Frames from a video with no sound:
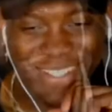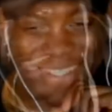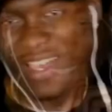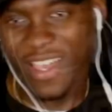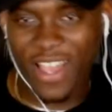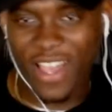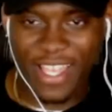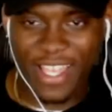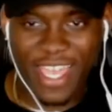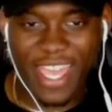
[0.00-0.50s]

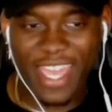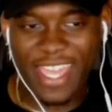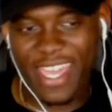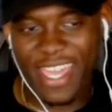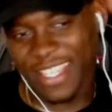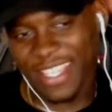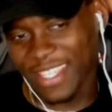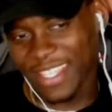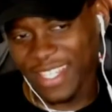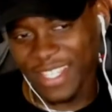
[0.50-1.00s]
Okay,
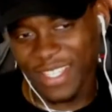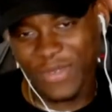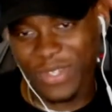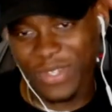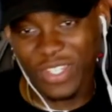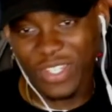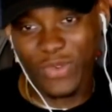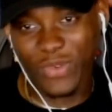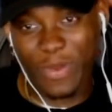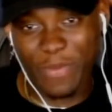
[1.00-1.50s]
yeah. So this is when
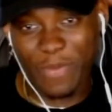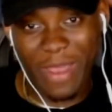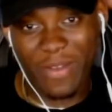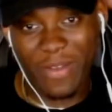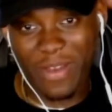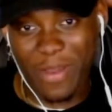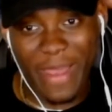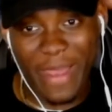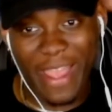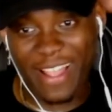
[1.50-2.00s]
she whipped out
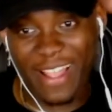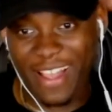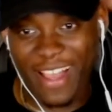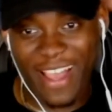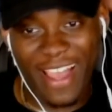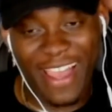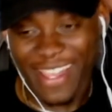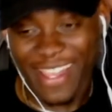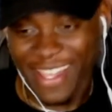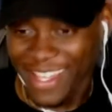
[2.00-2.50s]
the
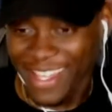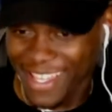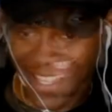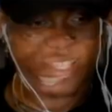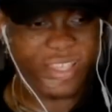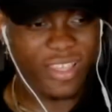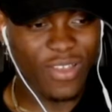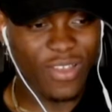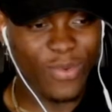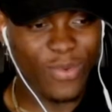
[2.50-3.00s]
Bankai.
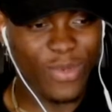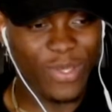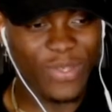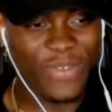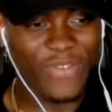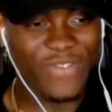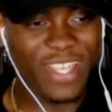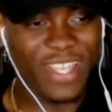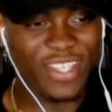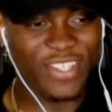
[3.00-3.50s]
What's
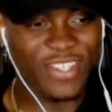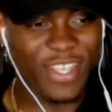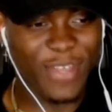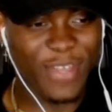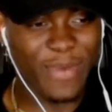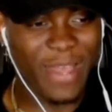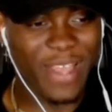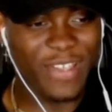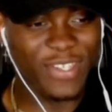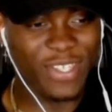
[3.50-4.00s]
with that shape?
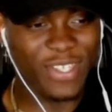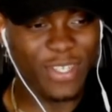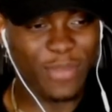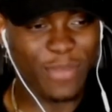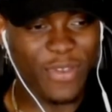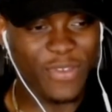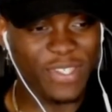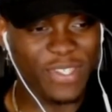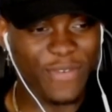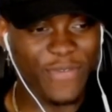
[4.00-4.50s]
How's she
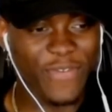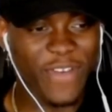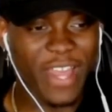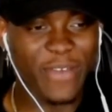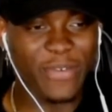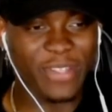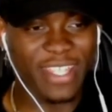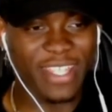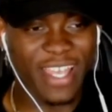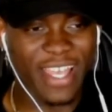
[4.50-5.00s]
supposed to fight
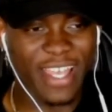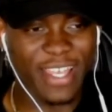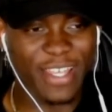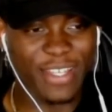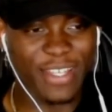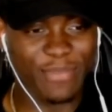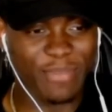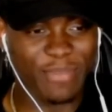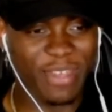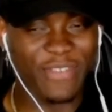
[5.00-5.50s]
with that?
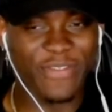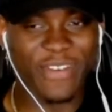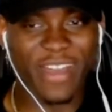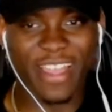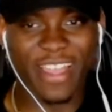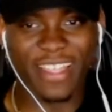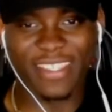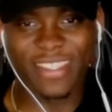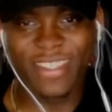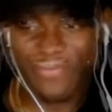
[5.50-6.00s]
Big
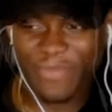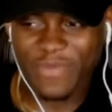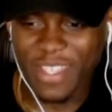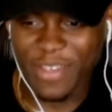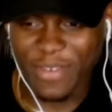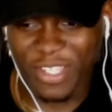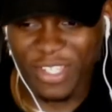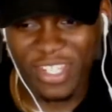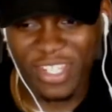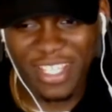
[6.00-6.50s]
facts.
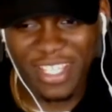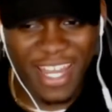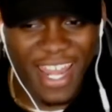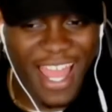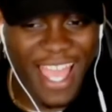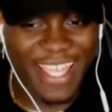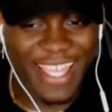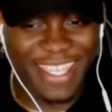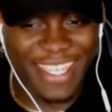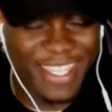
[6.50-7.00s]
And she doesn't
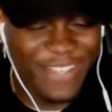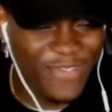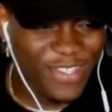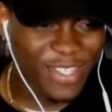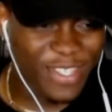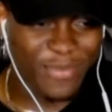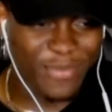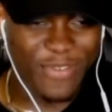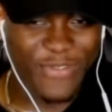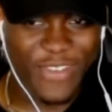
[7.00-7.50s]
like it either,
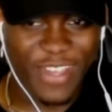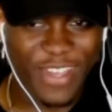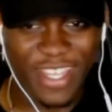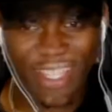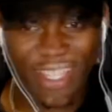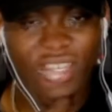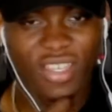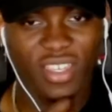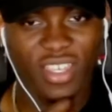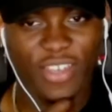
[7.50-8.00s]
to be fair.
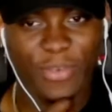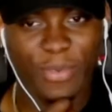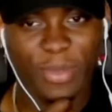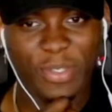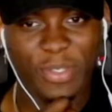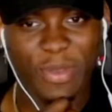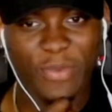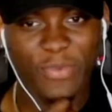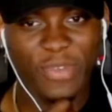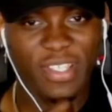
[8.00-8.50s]
If
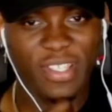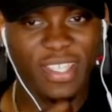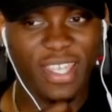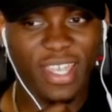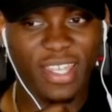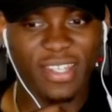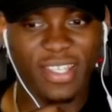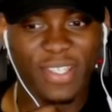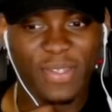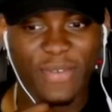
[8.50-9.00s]
possible, I wanted to
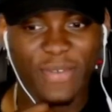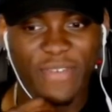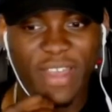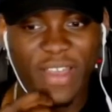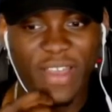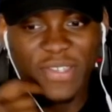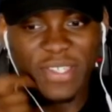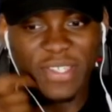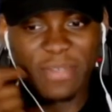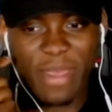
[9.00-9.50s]
end this without
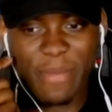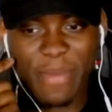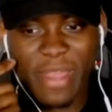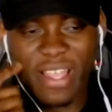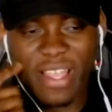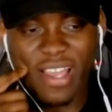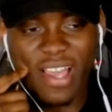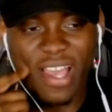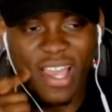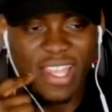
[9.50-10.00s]
using my
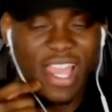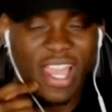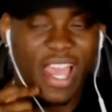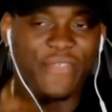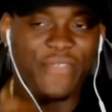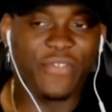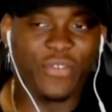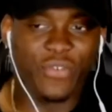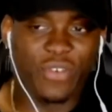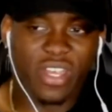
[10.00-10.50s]
Bankai. Yeah, I
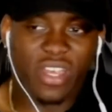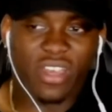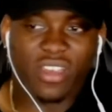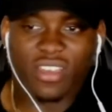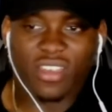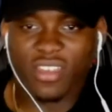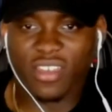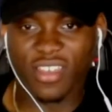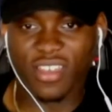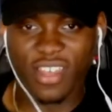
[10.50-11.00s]
feel that.
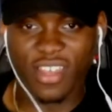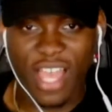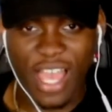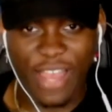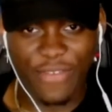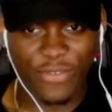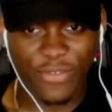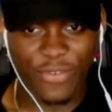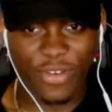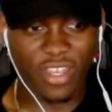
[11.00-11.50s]
I
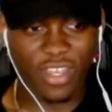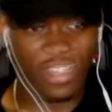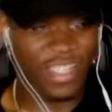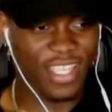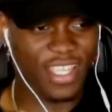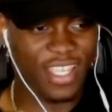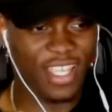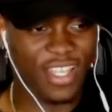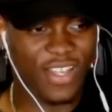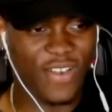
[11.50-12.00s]
feel that.
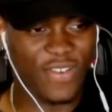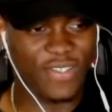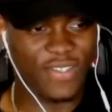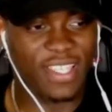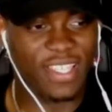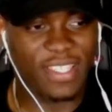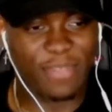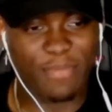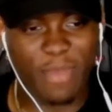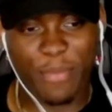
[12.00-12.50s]
It's
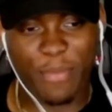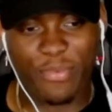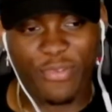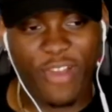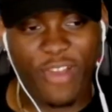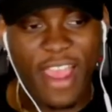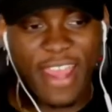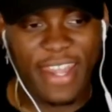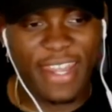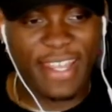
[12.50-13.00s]
against my
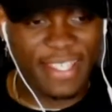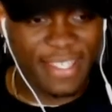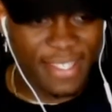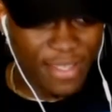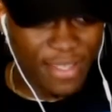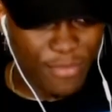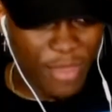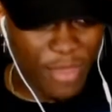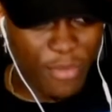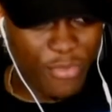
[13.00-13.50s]
pride as
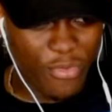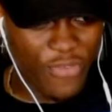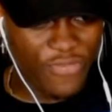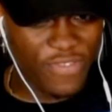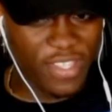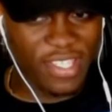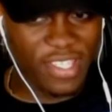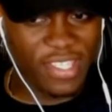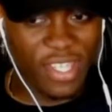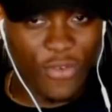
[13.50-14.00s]
a member of
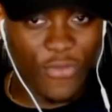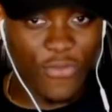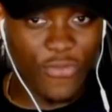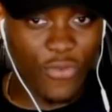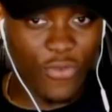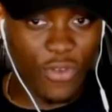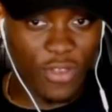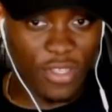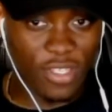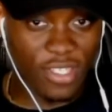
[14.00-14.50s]
the Stealth
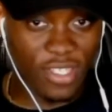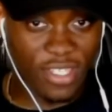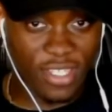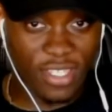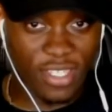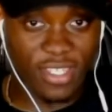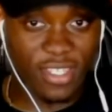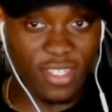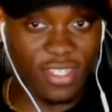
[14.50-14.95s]
Force.